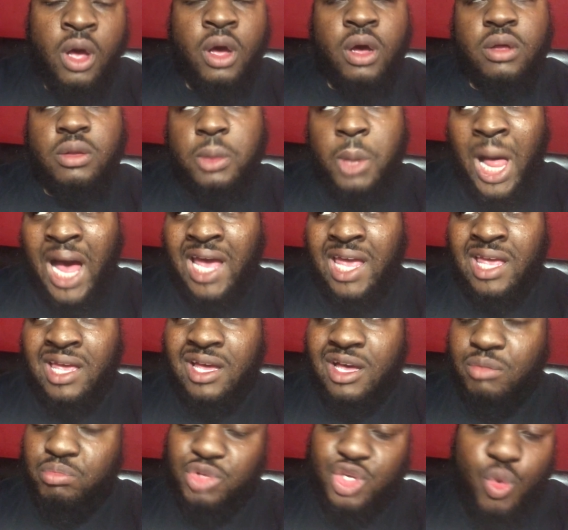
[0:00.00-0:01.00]

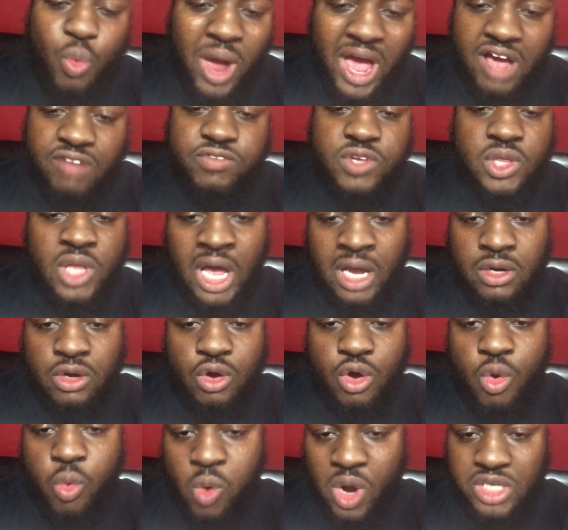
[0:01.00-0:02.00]
Like, you have a lot of
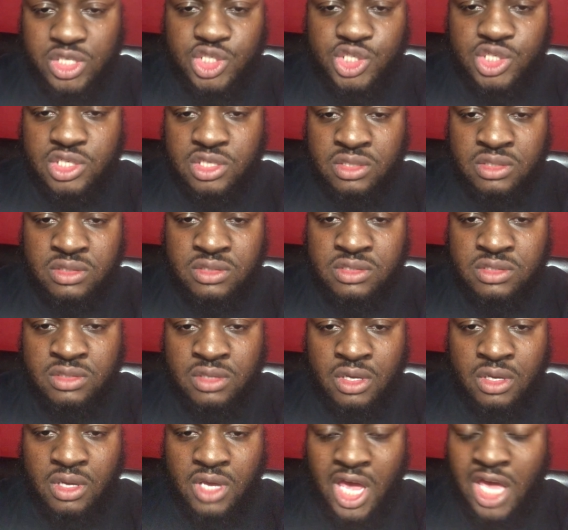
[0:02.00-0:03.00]
questions
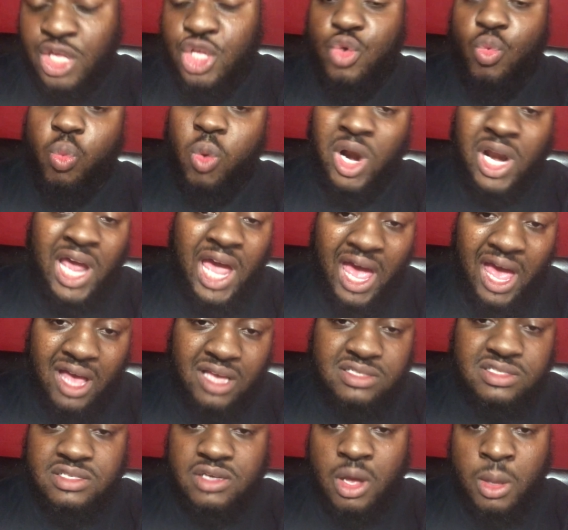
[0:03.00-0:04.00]
and you want to
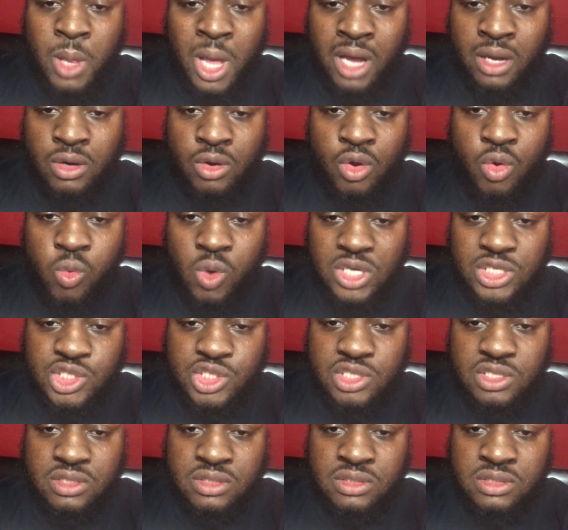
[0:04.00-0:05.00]
ask a lot of
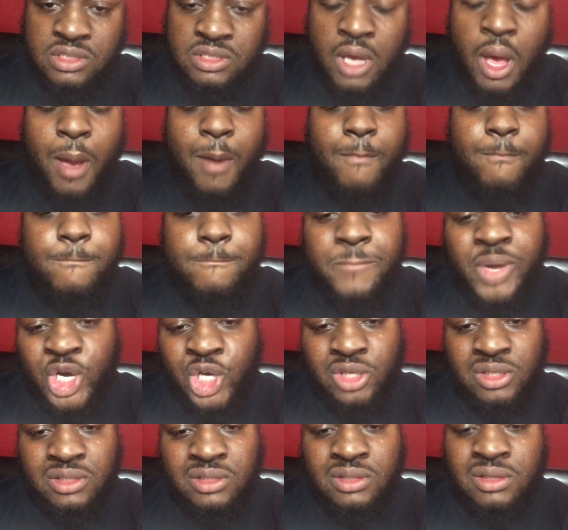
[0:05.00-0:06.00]
questions,
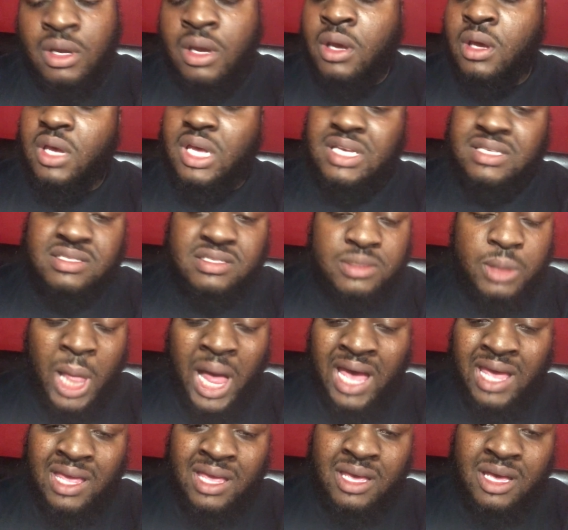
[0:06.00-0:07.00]
but it's
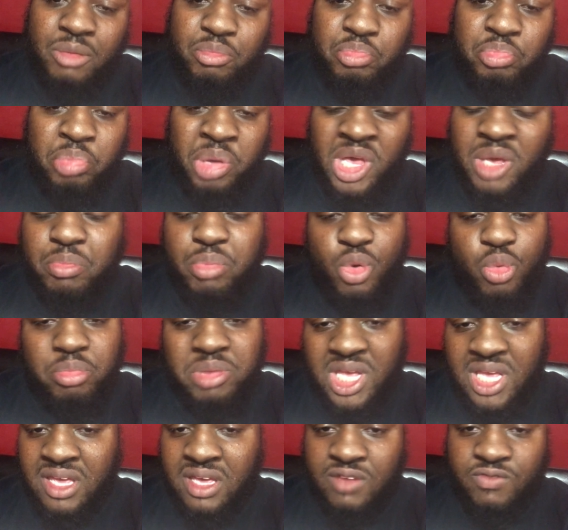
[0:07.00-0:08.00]
like people
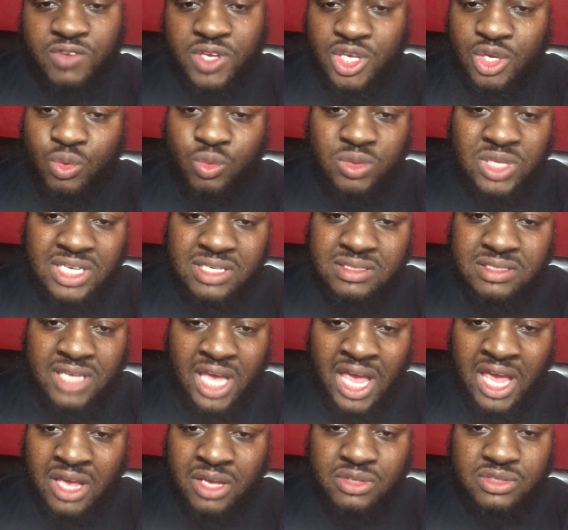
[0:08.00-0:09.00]
be giving you these
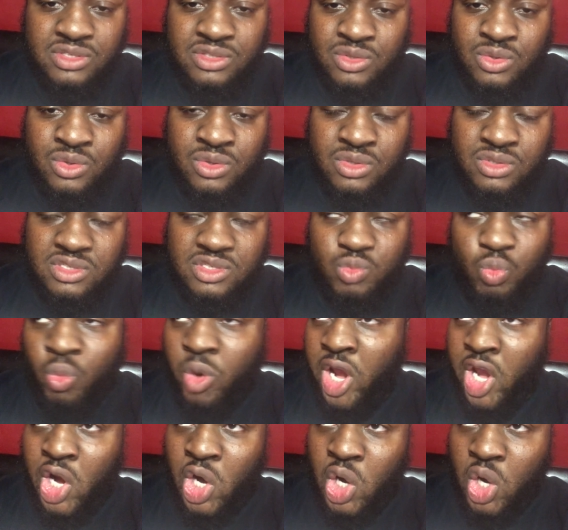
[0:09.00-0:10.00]
answers
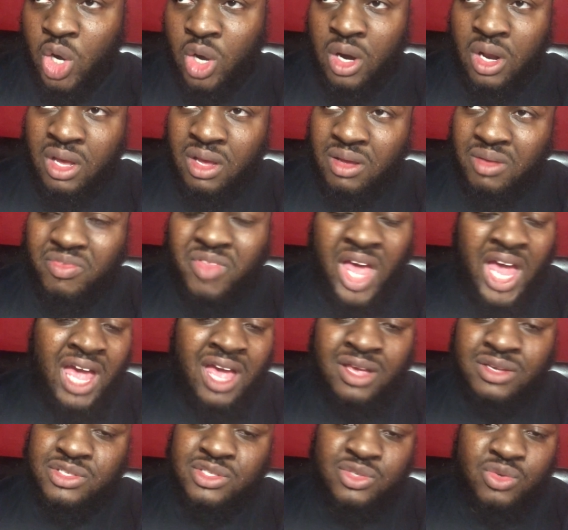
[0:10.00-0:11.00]
where the
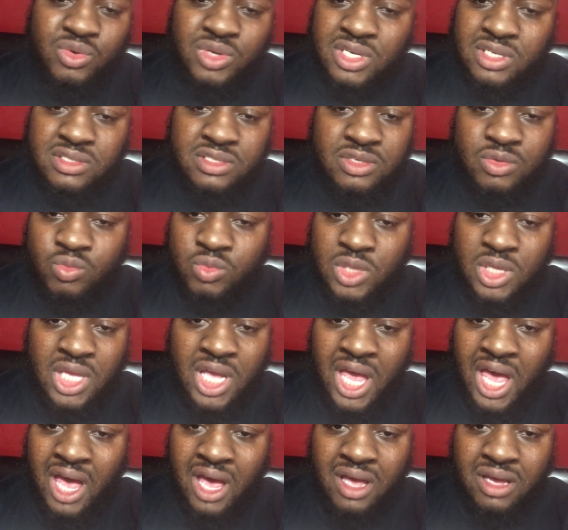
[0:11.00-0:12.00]
answer doesn't
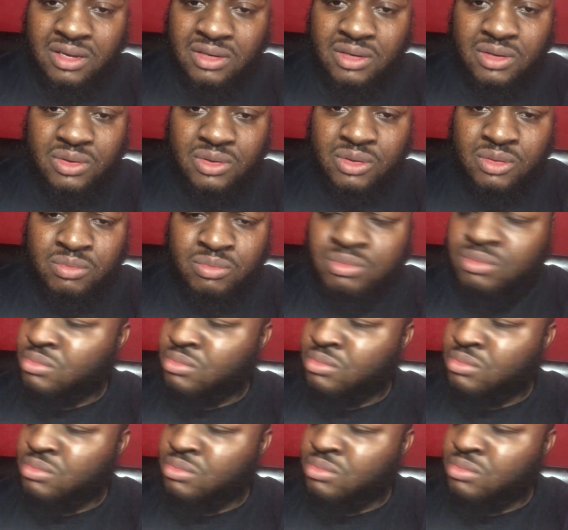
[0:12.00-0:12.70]
really add up.